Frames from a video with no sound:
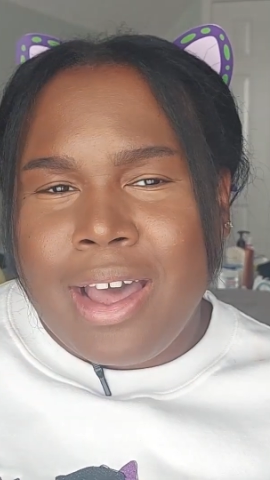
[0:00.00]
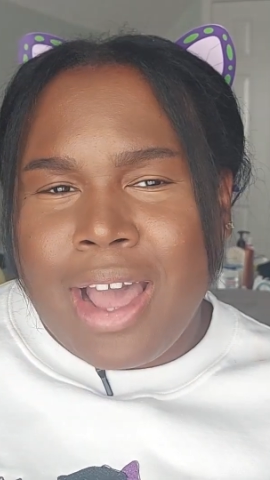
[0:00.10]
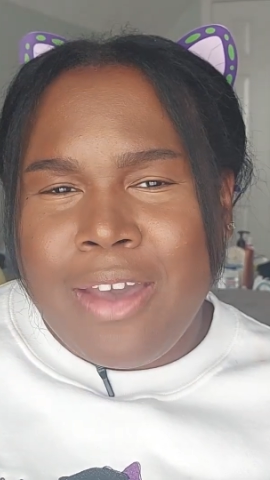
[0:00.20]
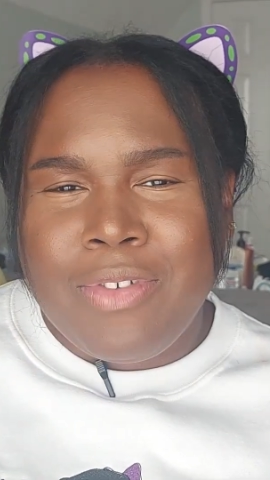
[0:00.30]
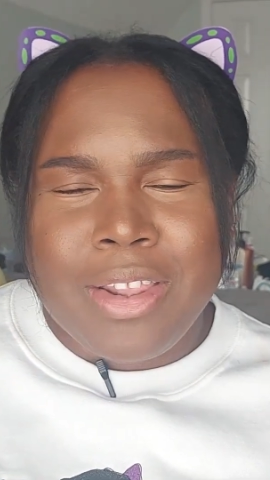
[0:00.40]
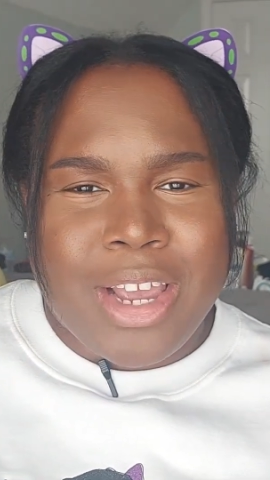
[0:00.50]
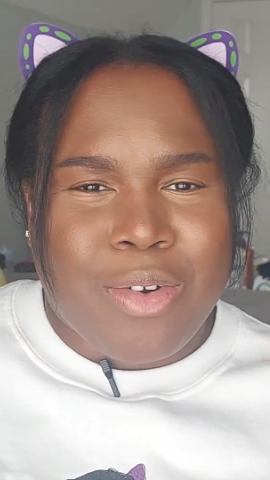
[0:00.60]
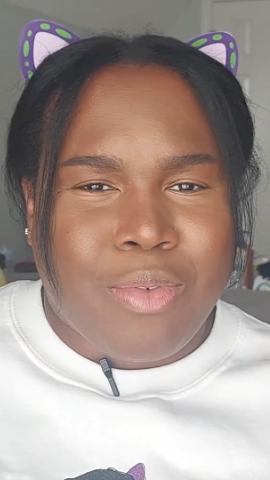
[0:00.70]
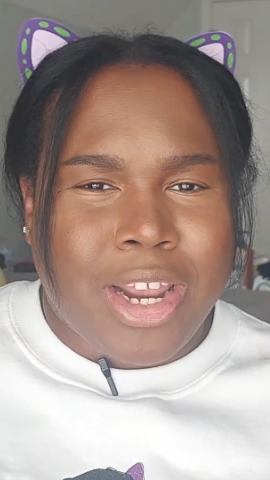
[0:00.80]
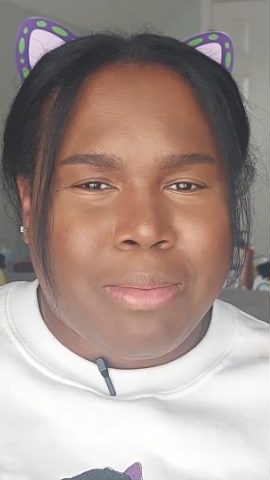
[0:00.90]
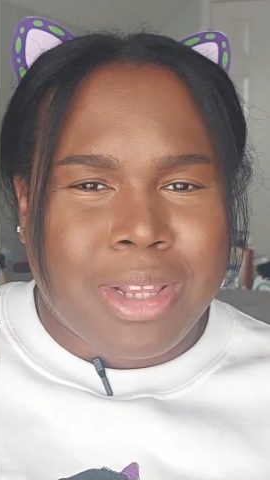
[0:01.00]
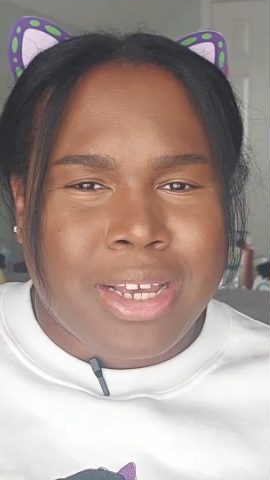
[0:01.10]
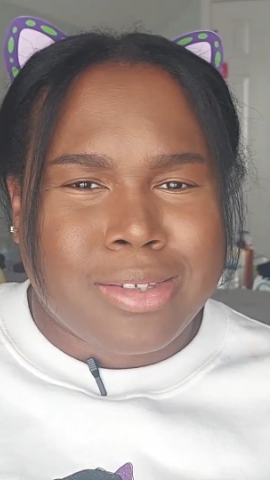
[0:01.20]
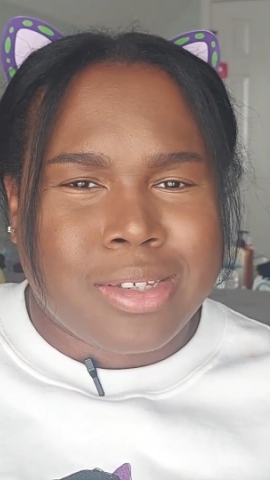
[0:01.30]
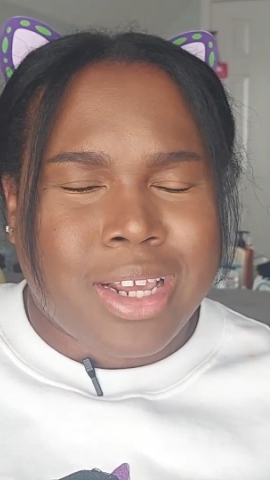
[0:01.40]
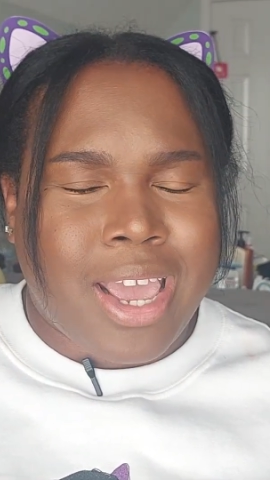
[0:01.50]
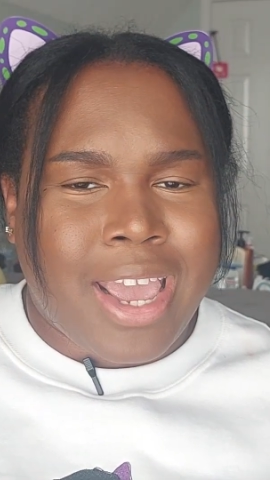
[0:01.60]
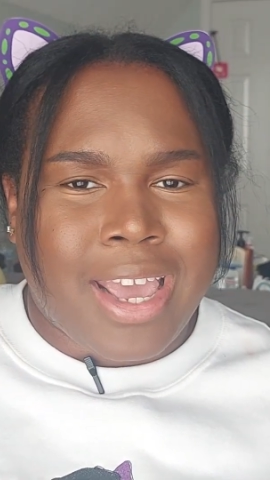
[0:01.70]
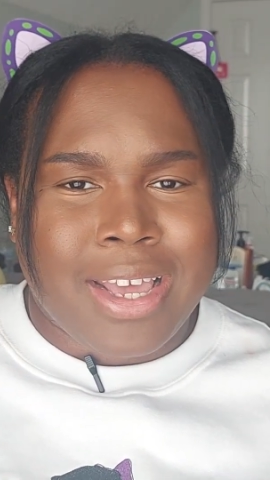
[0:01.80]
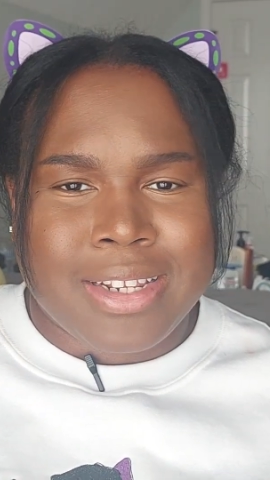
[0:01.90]
I found like a random list
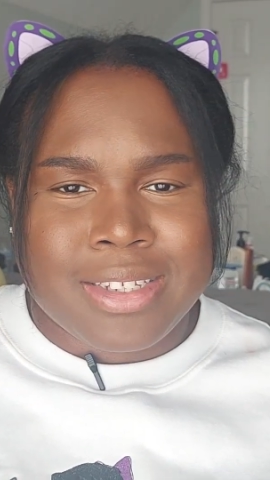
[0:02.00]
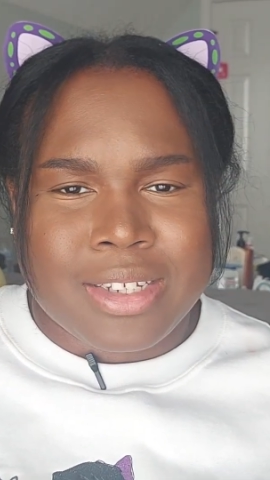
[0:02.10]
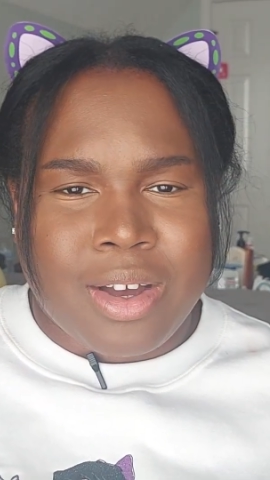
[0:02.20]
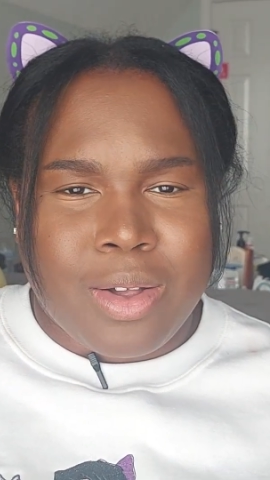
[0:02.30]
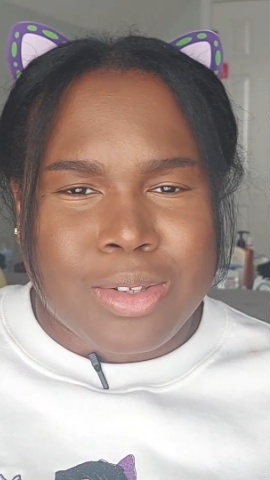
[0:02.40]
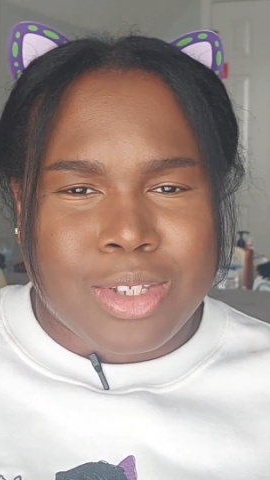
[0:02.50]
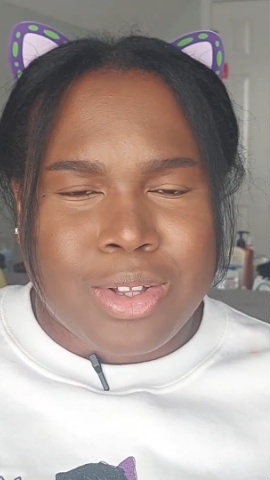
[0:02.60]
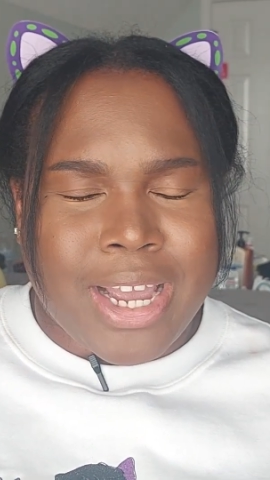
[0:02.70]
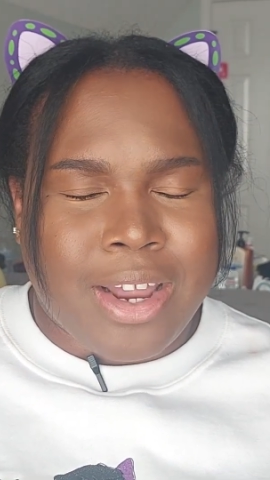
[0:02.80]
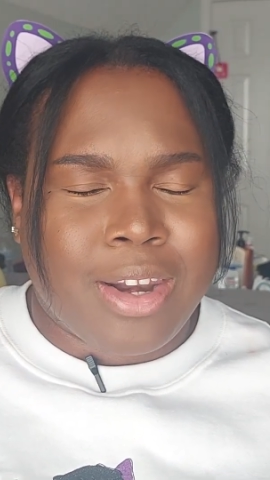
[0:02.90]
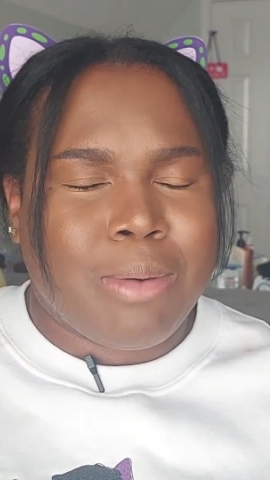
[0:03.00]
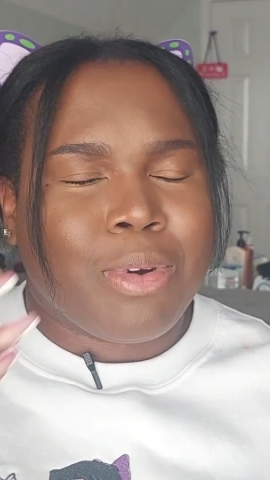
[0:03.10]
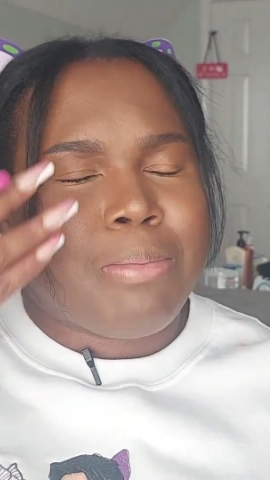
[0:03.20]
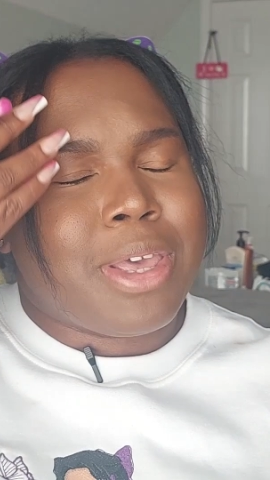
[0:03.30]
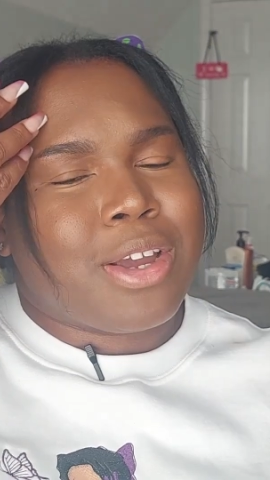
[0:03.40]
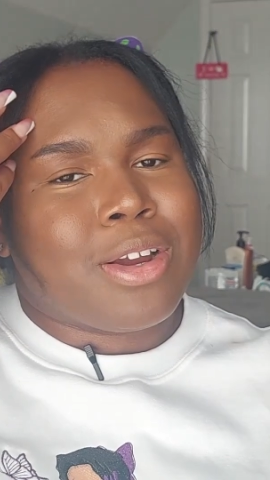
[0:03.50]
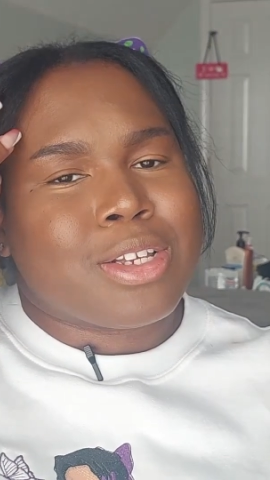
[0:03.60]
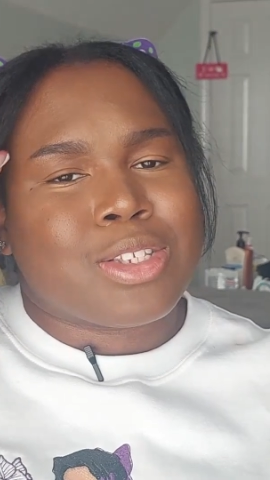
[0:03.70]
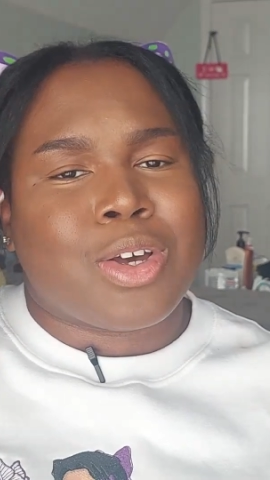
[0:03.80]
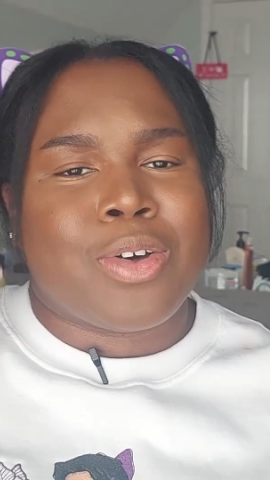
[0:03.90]
and also like a number
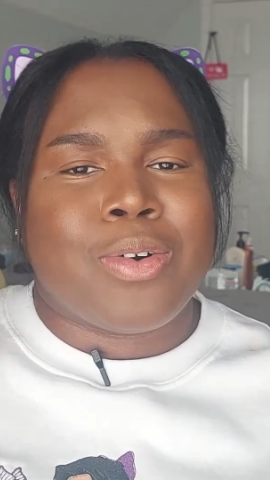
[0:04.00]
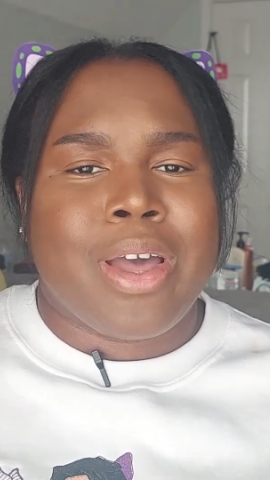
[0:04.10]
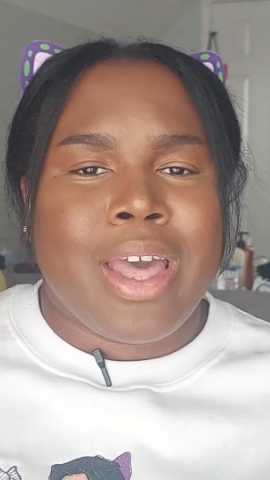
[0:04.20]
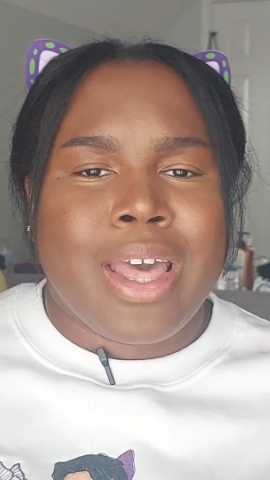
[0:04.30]
picker, so